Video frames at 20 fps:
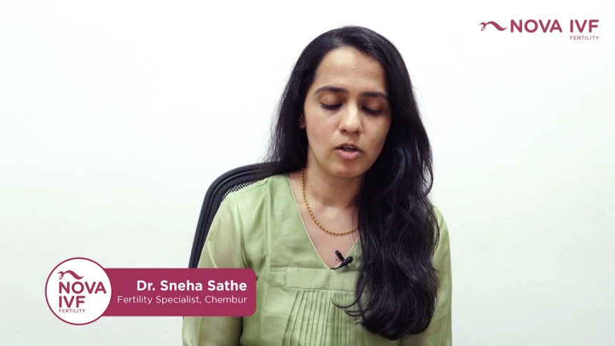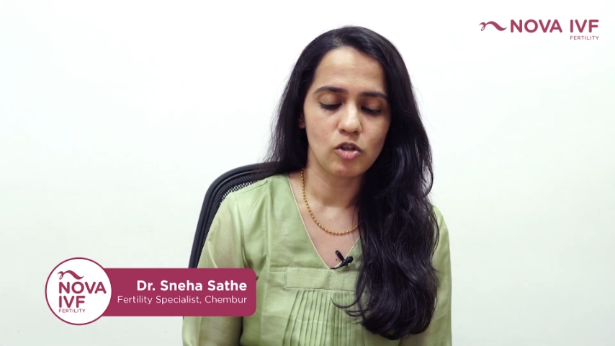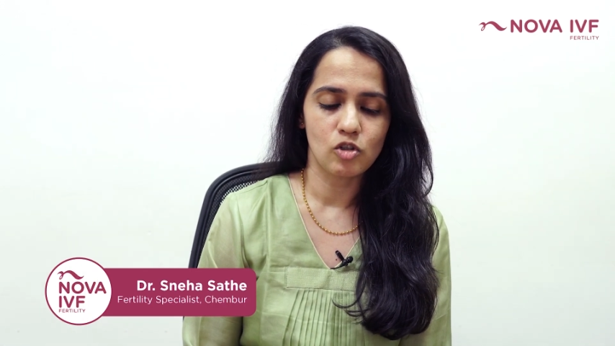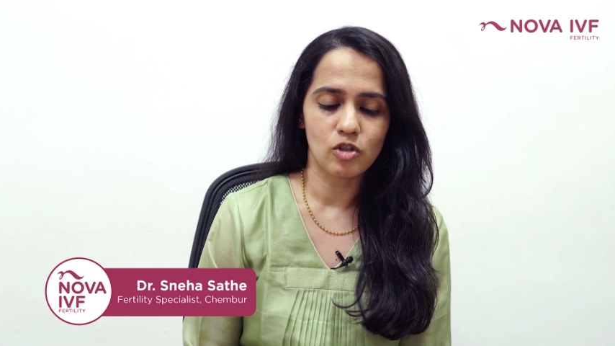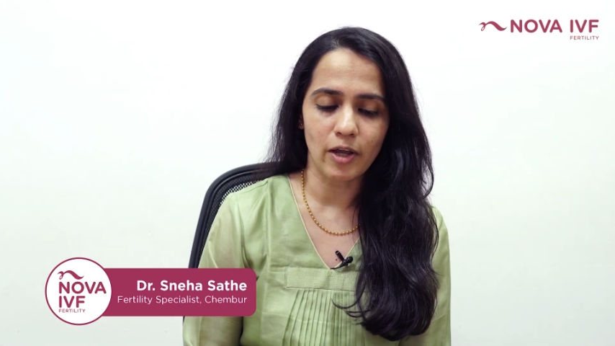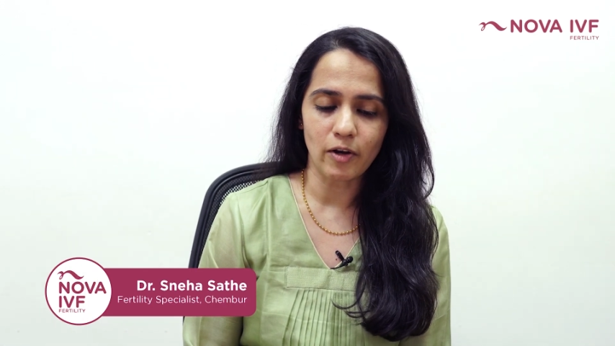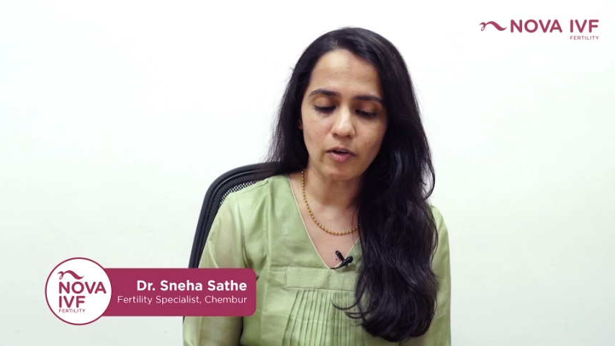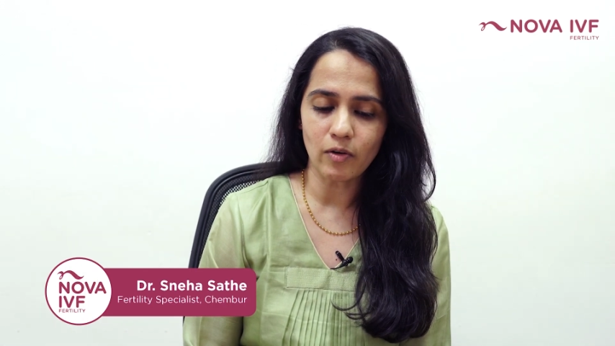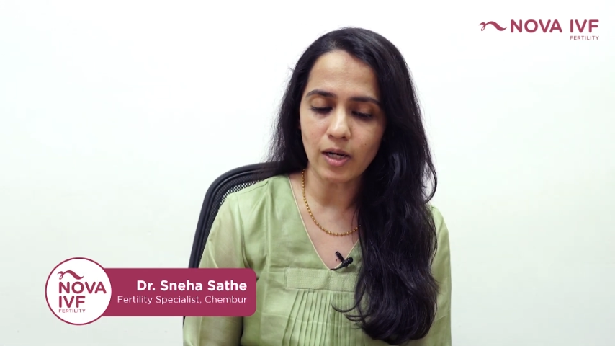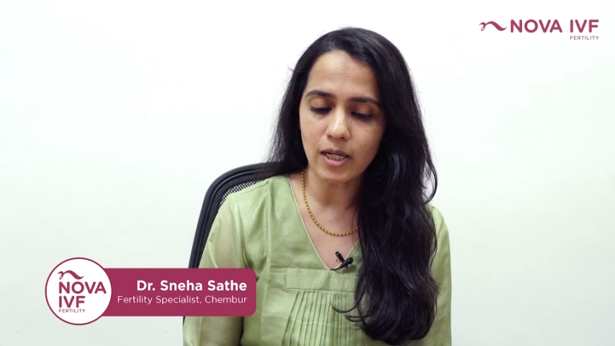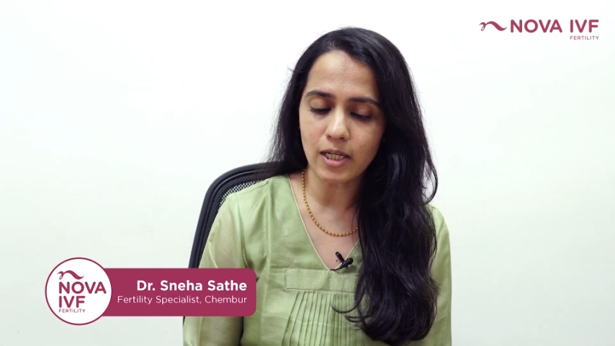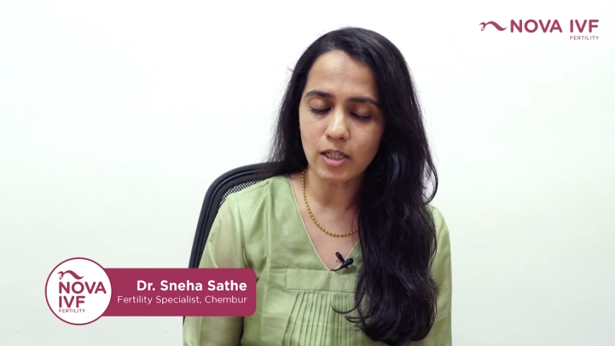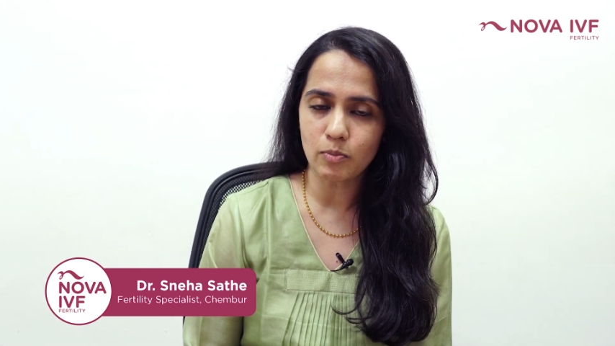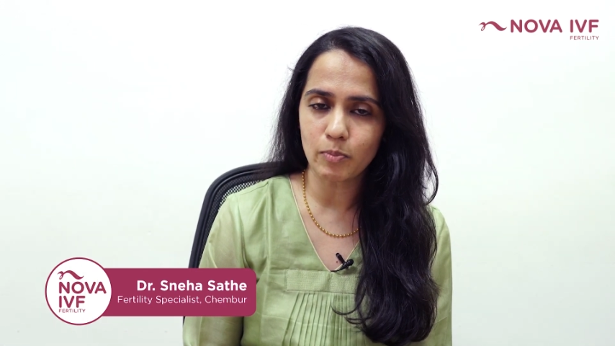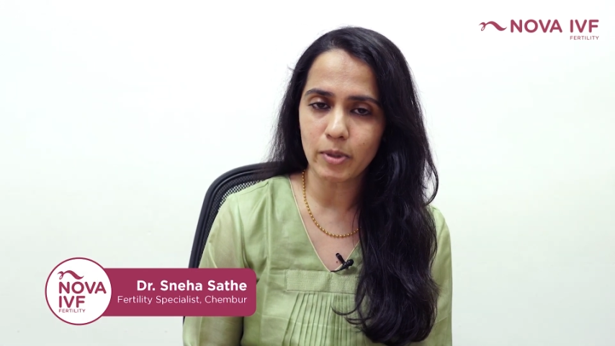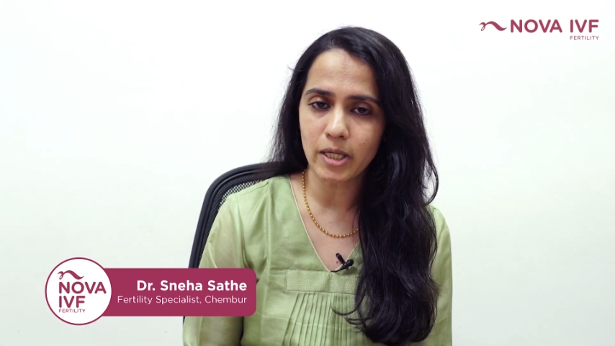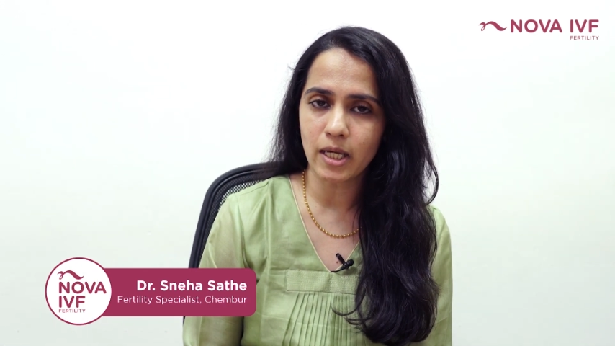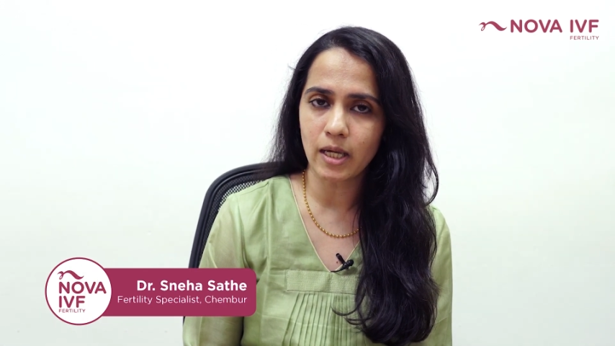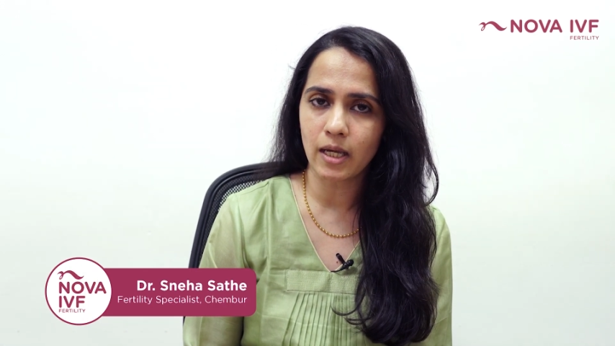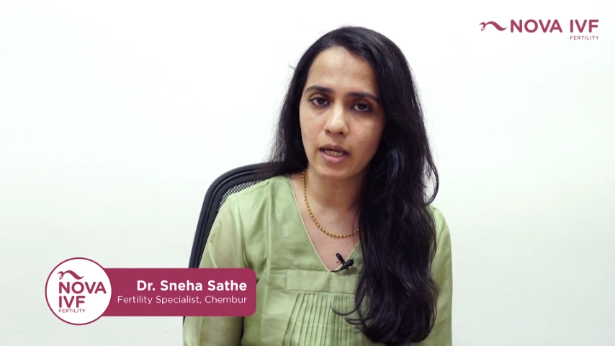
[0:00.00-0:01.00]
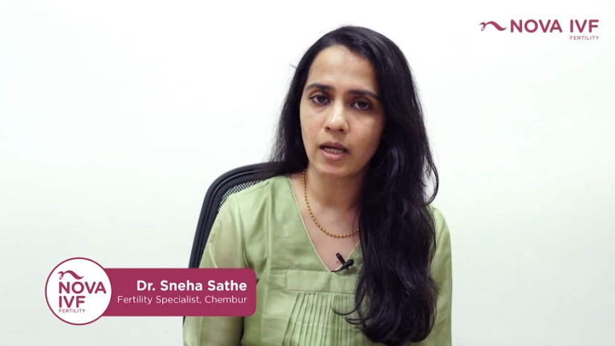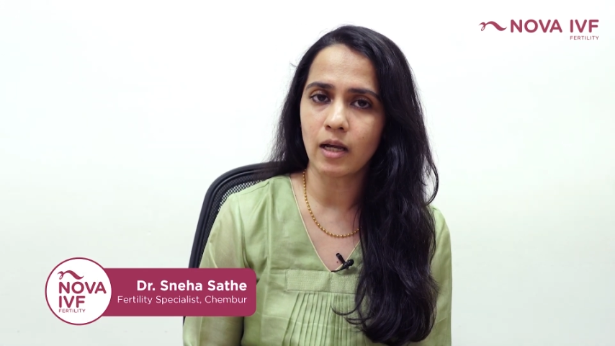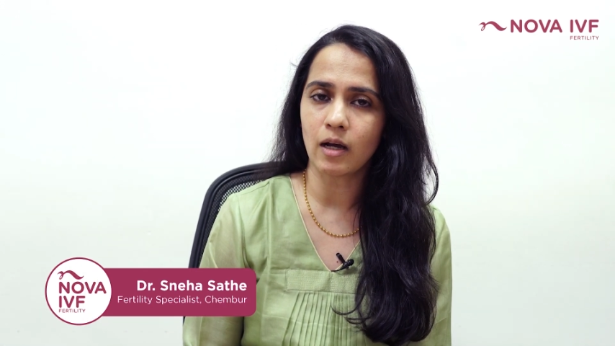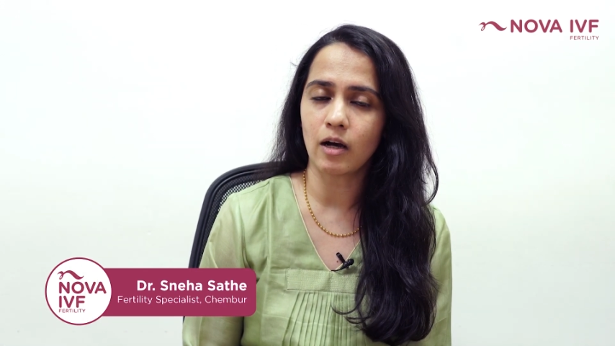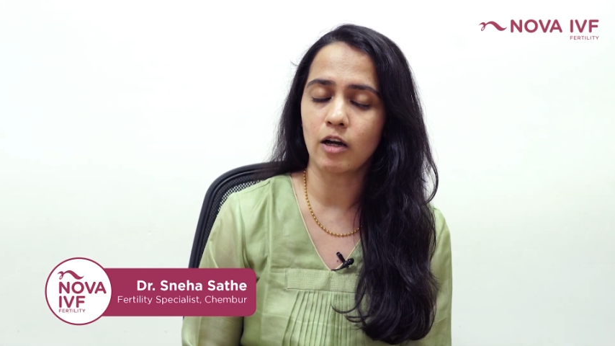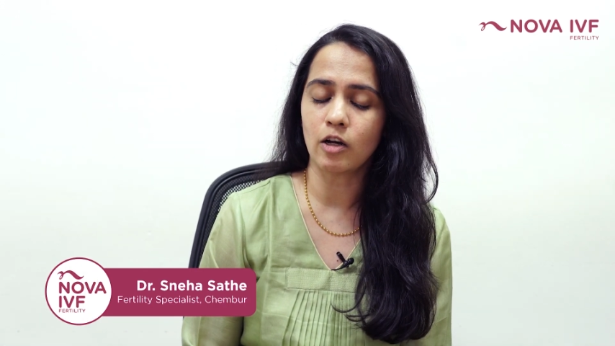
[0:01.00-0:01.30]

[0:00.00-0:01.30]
Generally speaking,